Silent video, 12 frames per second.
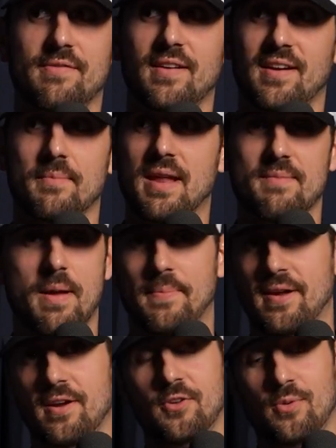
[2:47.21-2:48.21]
Like, I'm going to have my
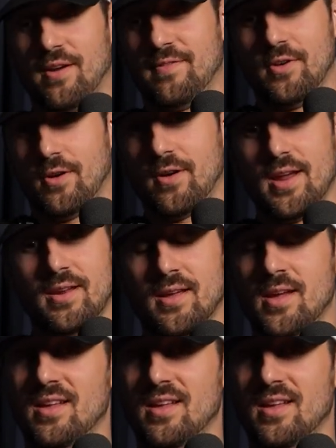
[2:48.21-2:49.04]
periods where I feel great.